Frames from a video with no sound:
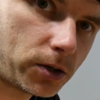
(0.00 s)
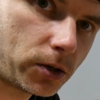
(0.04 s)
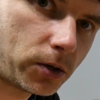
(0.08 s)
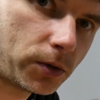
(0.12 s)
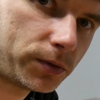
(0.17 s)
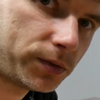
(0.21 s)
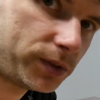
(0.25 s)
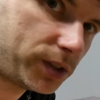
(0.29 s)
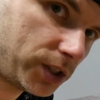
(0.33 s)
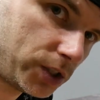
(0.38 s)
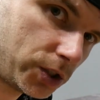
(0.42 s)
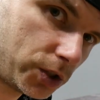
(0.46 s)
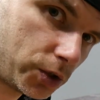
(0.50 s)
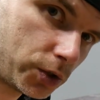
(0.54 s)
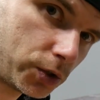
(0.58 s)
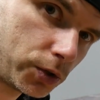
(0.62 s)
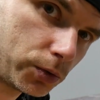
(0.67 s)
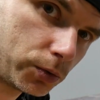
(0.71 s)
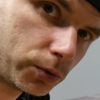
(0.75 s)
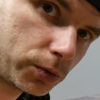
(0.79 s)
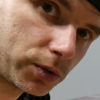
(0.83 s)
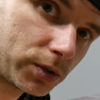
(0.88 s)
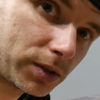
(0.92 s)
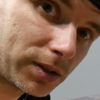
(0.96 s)
on these
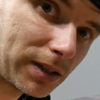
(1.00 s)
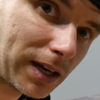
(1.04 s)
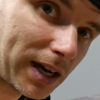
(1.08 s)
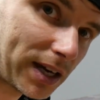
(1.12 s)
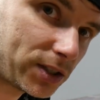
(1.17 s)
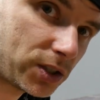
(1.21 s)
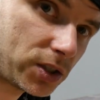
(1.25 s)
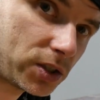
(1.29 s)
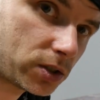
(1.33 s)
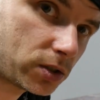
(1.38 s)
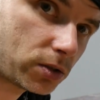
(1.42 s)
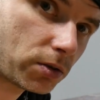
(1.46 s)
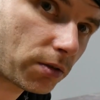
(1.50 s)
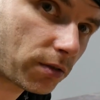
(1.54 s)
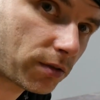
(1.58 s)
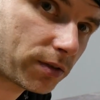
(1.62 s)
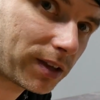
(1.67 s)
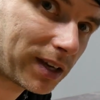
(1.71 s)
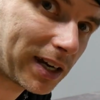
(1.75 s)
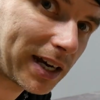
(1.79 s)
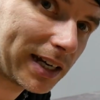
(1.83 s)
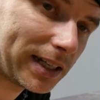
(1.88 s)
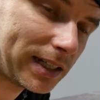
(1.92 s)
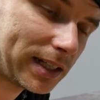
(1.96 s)
shoes. I just don't
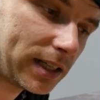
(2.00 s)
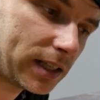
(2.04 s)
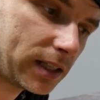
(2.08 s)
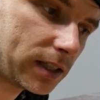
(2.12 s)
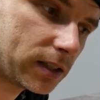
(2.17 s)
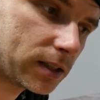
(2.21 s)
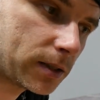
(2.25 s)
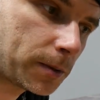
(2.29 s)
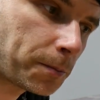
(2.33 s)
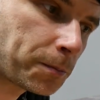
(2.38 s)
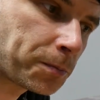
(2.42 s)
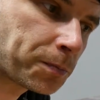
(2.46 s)
think I need it.